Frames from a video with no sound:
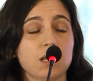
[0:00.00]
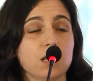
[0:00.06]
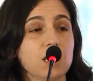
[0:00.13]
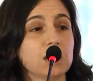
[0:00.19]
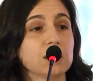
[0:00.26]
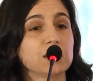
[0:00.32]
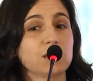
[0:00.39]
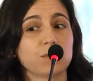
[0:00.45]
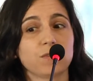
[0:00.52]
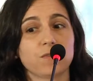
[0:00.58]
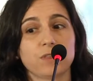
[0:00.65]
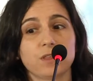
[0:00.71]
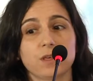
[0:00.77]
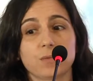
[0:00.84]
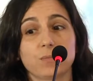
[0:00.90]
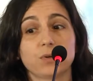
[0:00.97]
some of
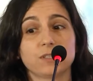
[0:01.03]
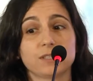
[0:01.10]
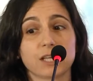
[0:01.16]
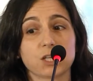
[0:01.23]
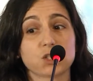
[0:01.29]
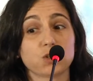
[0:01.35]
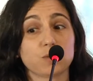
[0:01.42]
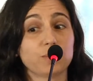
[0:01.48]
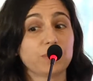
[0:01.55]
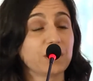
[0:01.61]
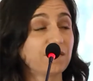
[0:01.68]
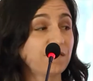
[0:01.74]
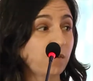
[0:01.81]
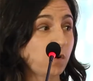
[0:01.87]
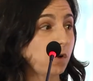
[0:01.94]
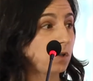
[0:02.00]
the potential
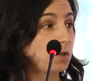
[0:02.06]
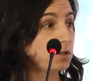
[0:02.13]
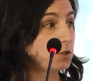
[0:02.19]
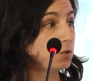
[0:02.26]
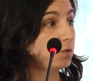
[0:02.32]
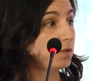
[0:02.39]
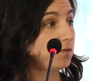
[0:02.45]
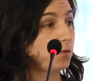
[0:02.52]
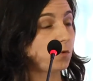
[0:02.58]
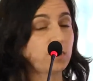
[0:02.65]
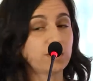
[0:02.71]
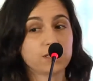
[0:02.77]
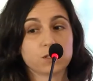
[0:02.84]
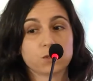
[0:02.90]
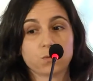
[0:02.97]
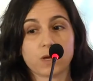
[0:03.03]
pitfalls to avoid
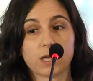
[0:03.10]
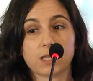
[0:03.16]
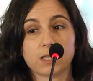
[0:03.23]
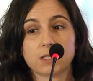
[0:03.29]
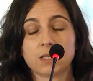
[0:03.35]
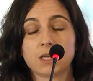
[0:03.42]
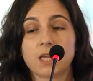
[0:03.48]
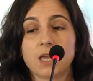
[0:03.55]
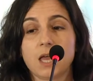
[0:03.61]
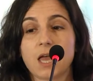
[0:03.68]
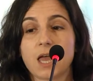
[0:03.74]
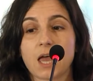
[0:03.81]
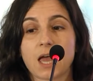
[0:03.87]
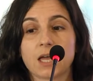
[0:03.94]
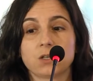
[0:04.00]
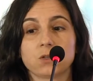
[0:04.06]
as well,
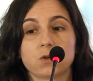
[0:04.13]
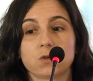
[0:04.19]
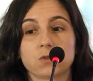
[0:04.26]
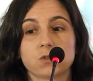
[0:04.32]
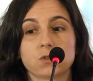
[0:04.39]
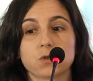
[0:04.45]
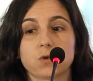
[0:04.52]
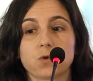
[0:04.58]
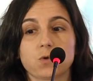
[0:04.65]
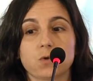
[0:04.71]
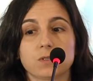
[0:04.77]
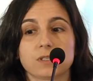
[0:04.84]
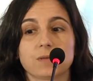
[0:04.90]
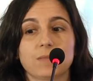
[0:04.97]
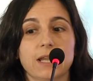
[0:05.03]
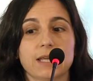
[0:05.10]
and also
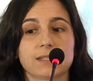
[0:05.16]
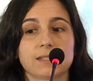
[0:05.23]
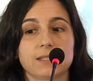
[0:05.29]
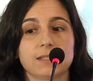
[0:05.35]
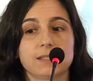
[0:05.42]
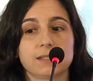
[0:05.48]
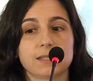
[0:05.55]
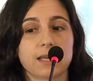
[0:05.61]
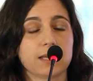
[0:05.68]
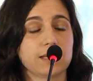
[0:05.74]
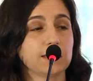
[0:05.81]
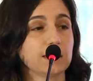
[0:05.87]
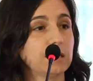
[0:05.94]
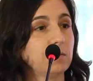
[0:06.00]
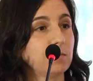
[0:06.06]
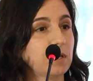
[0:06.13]
some lessons and
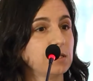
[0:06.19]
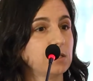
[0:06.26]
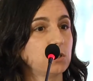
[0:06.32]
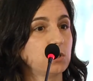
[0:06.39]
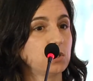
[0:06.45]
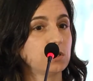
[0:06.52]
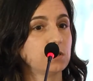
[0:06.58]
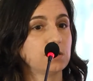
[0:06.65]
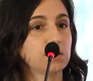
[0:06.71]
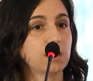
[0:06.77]
key messages.